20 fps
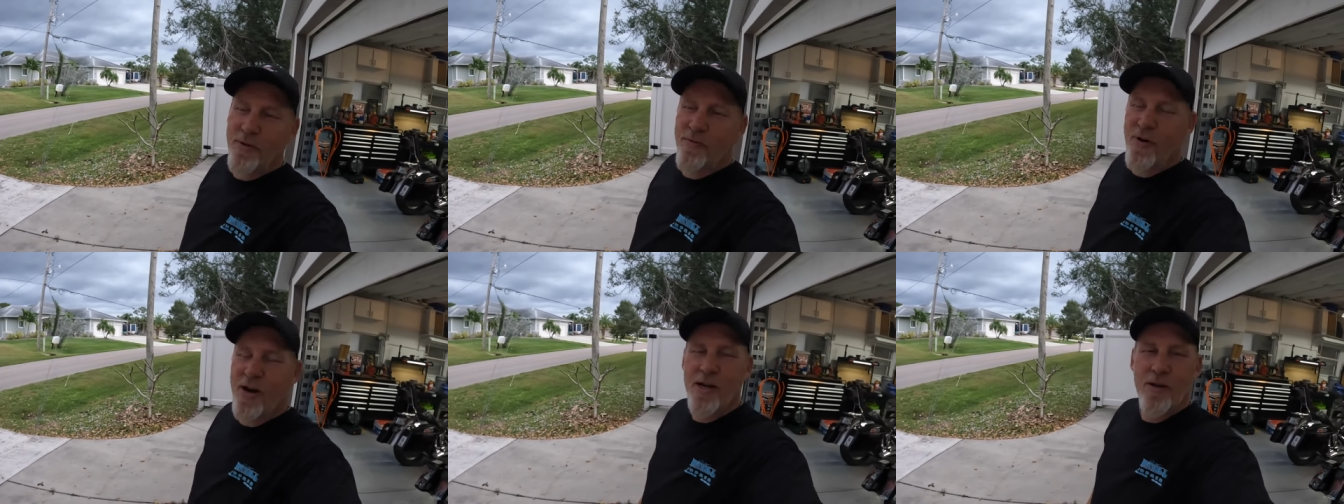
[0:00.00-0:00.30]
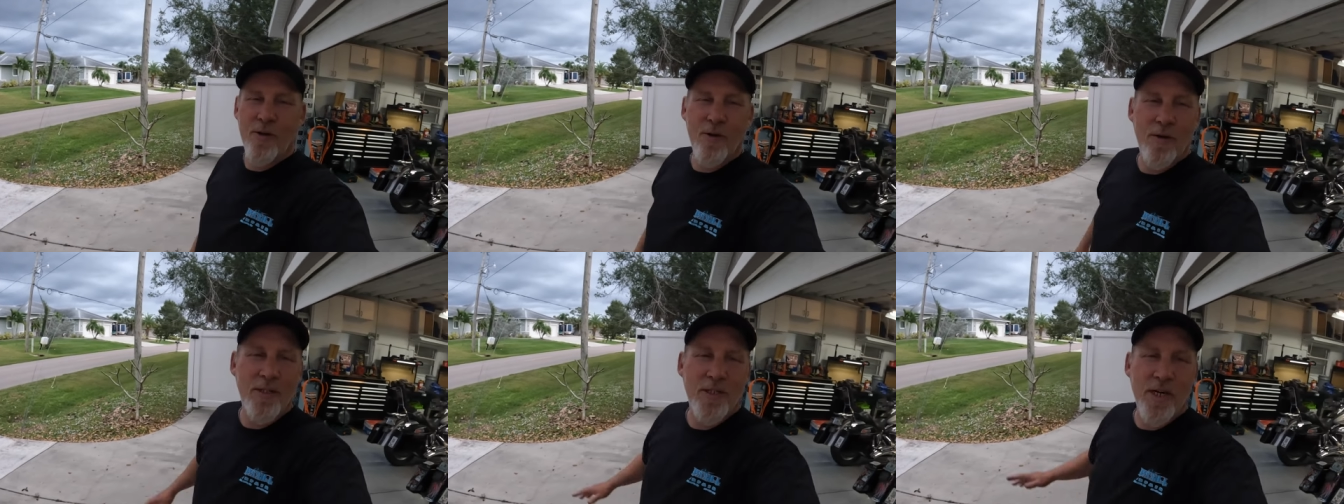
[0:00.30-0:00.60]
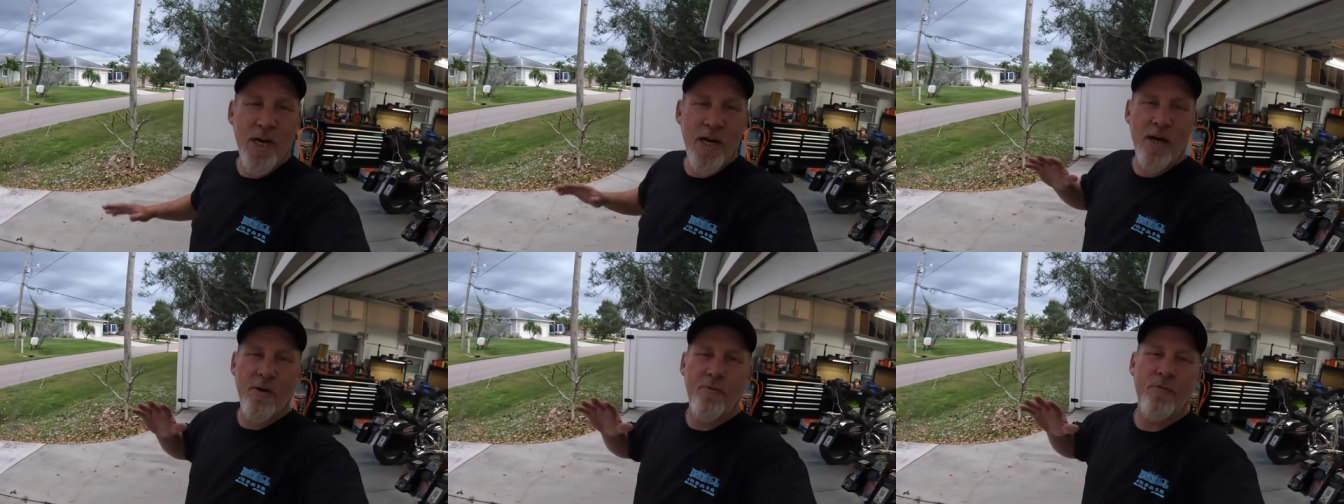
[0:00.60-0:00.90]
If I can do a
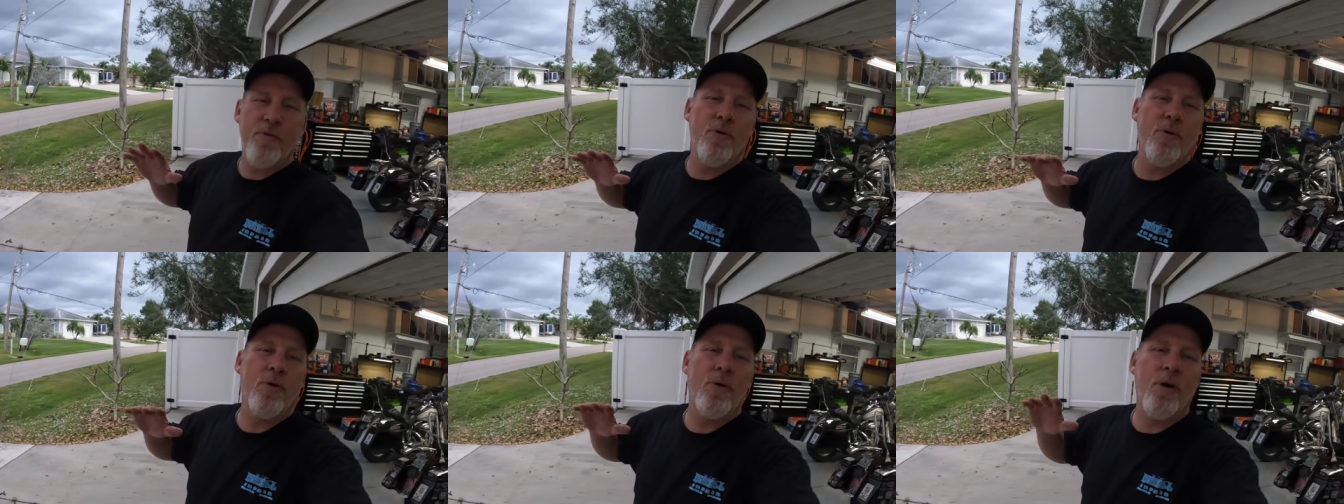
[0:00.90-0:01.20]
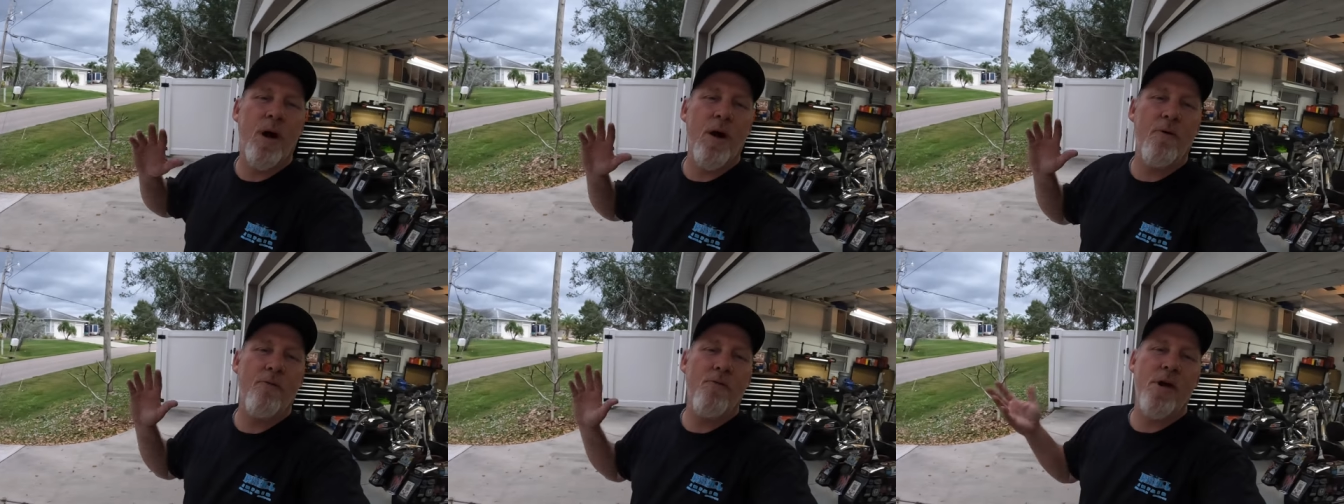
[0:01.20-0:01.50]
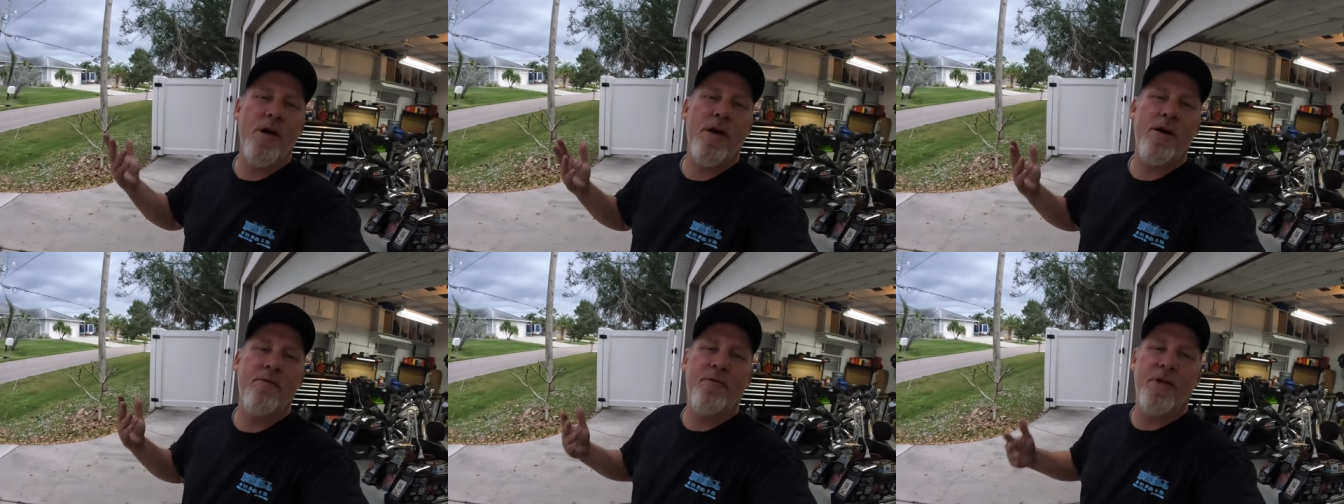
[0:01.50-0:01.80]
tank of fuel
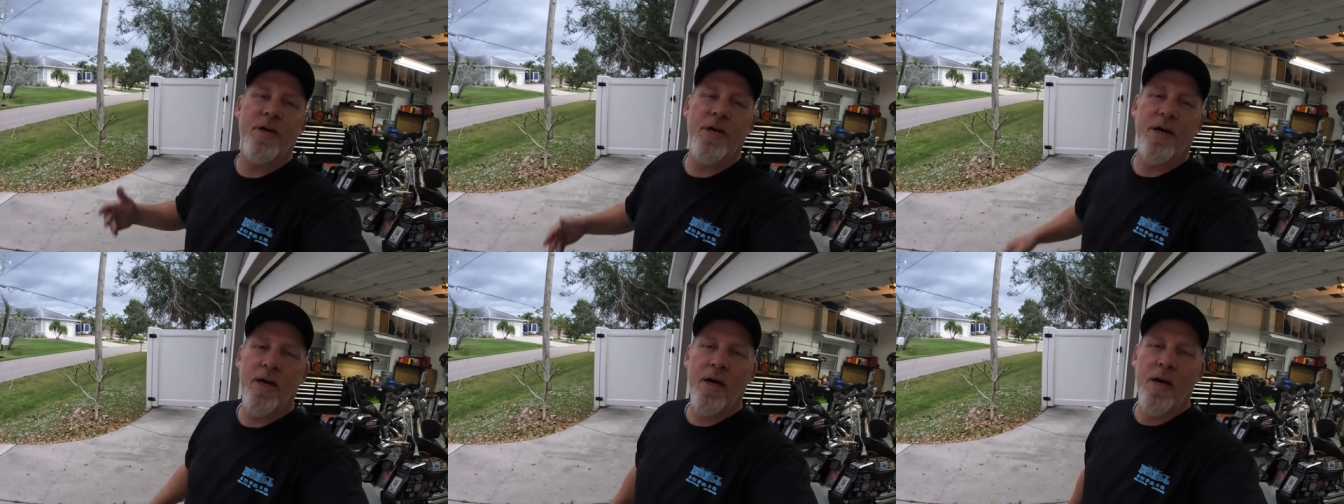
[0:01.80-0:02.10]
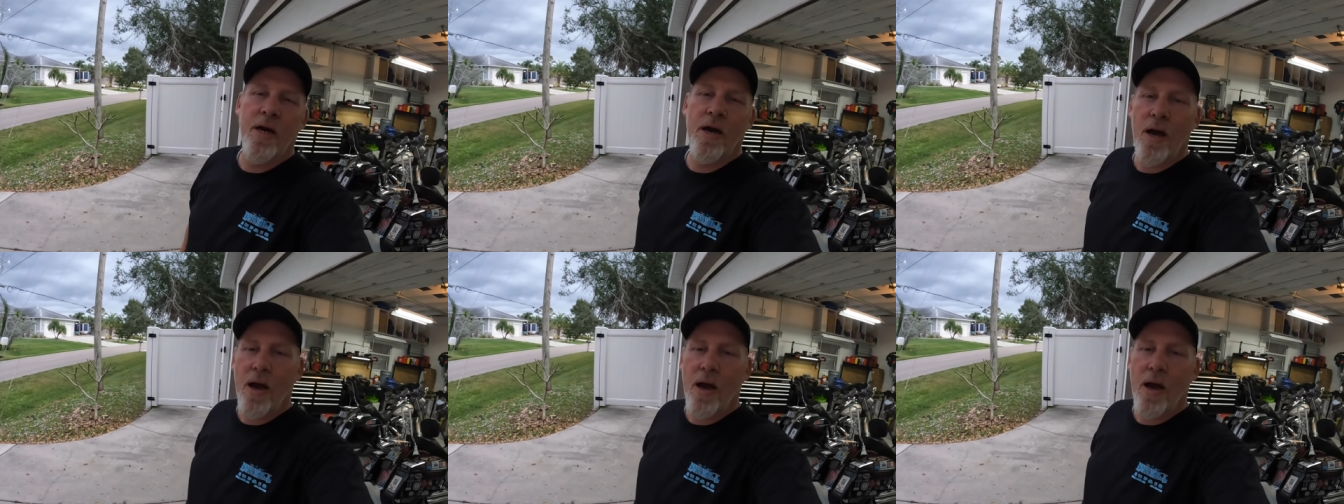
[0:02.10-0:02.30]
every evening,